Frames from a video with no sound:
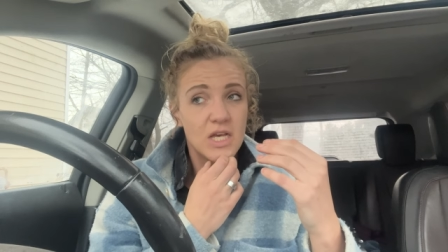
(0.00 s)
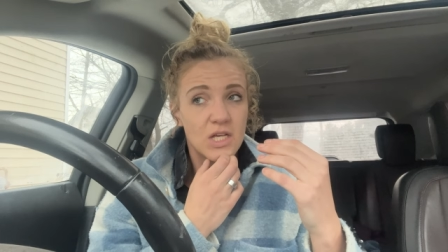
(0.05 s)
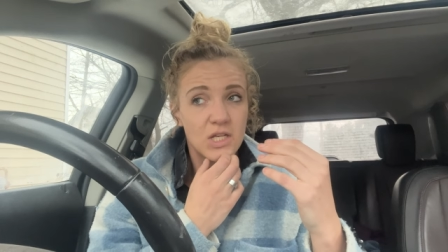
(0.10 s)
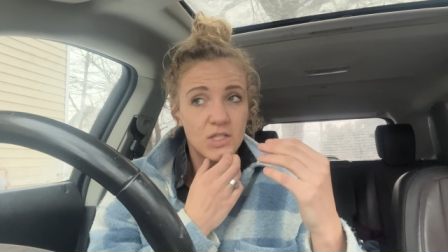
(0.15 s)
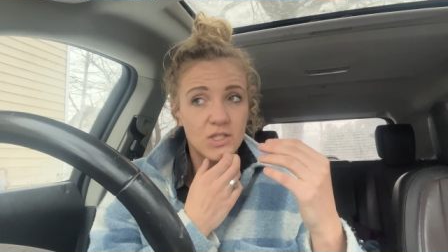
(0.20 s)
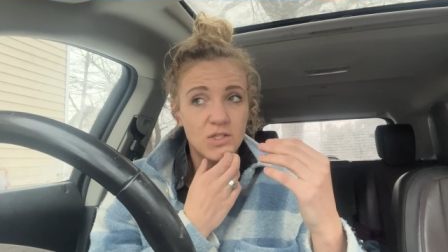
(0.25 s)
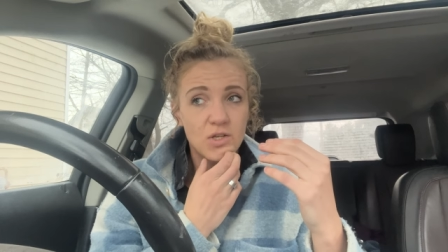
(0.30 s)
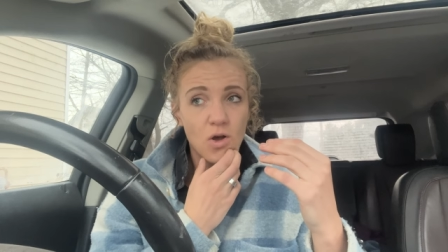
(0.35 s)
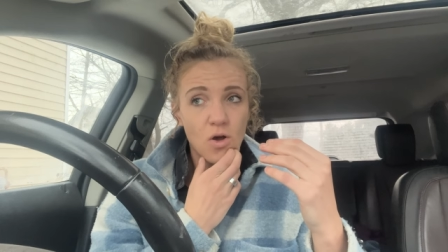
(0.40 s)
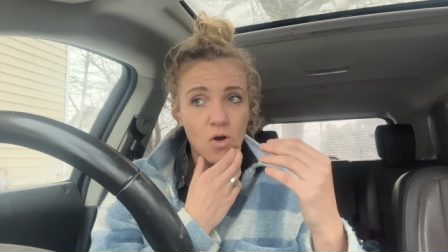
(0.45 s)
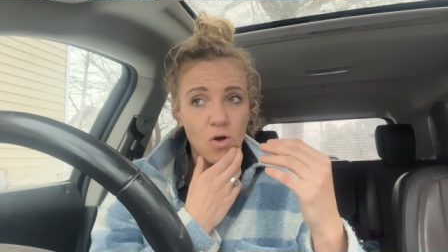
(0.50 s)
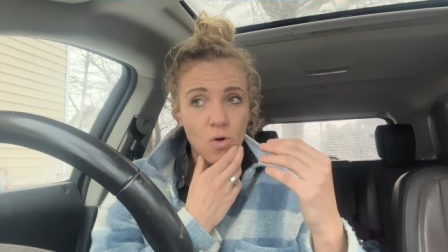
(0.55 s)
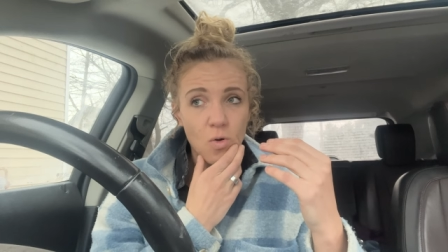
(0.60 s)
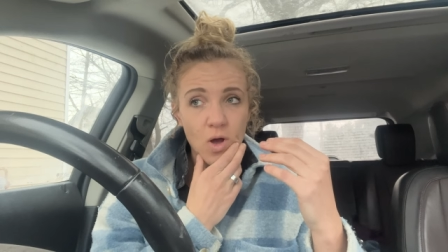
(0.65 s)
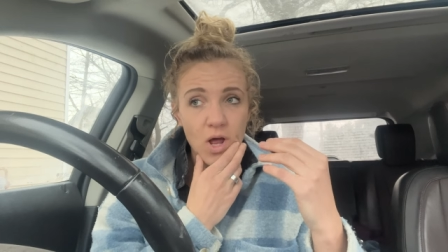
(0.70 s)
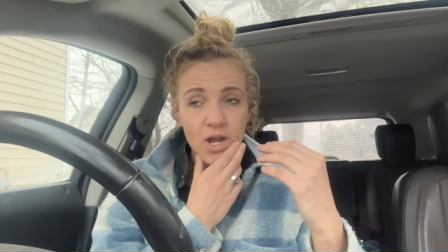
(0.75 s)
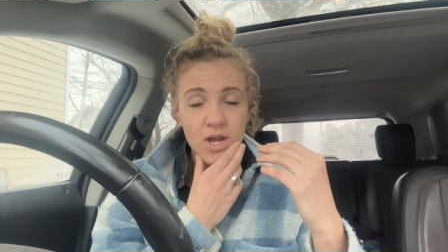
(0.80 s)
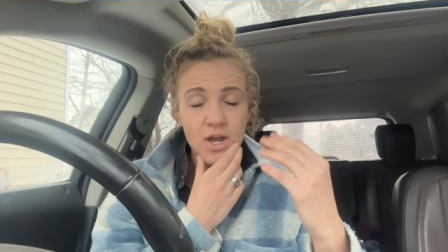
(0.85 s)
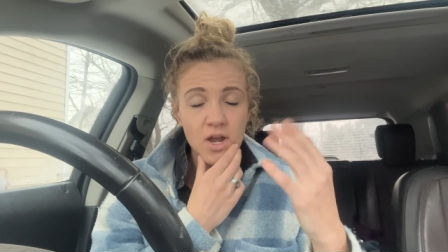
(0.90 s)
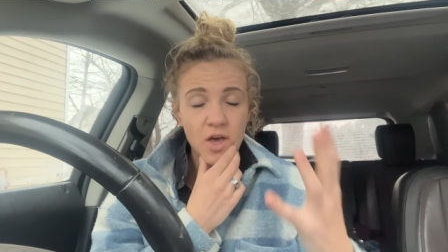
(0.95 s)
So
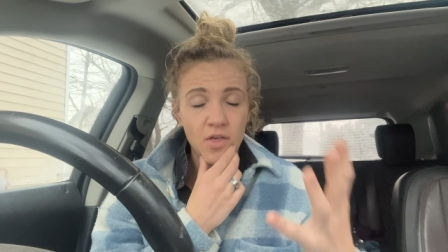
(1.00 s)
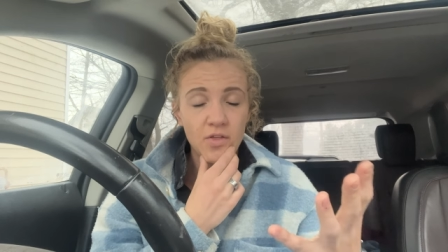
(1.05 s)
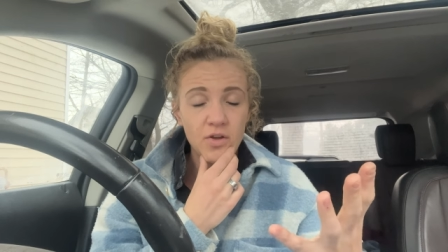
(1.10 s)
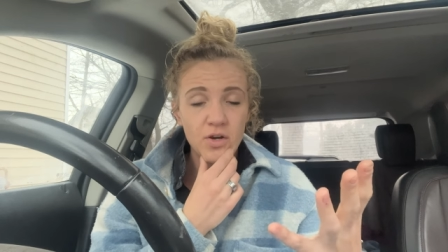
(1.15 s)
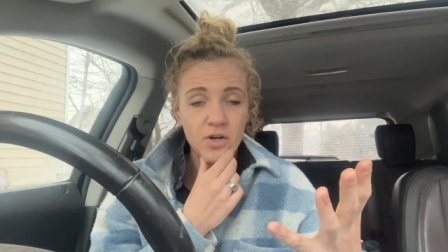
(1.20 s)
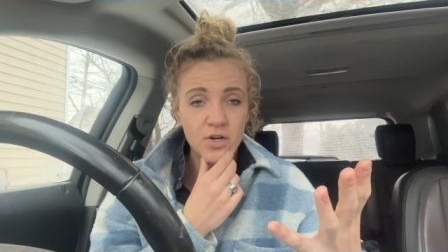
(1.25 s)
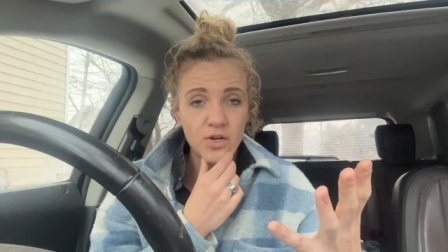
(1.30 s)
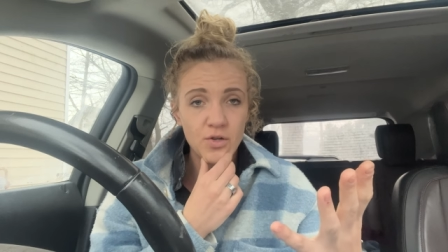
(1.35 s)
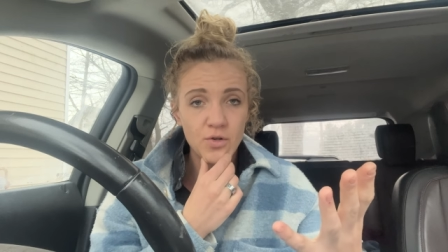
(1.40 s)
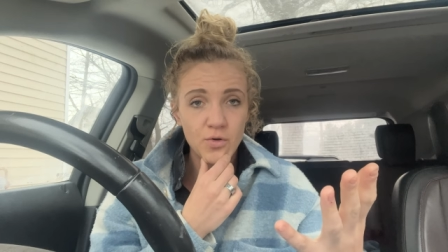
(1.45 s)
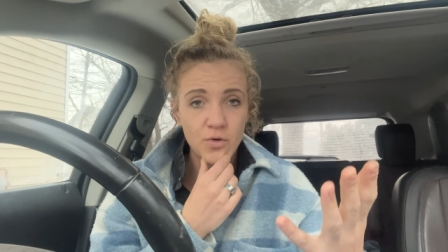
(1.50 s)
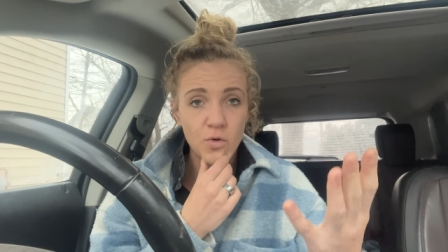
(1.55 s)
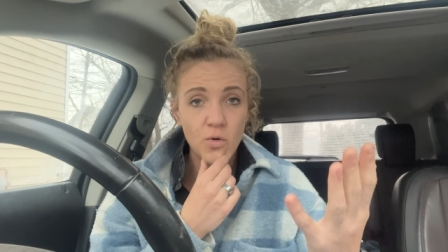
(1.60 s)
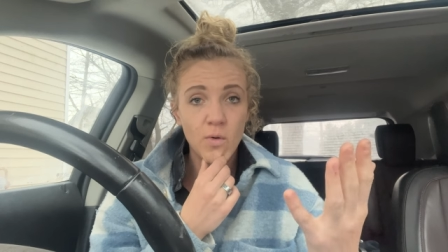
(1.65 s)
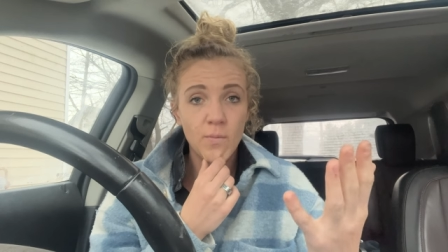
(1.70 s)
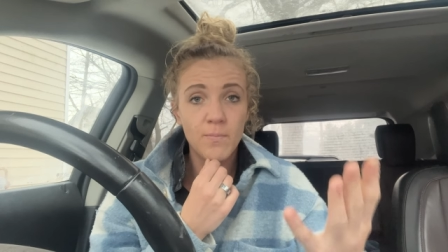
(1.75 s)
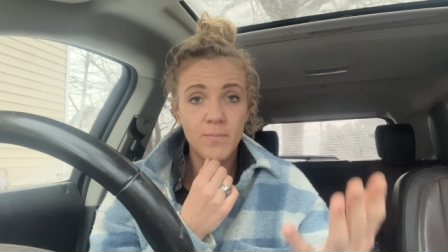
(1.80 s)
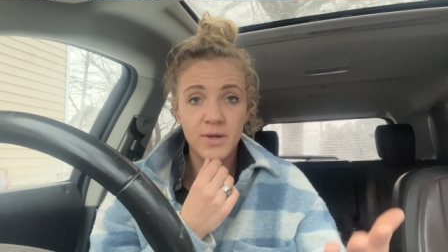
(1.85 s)
another new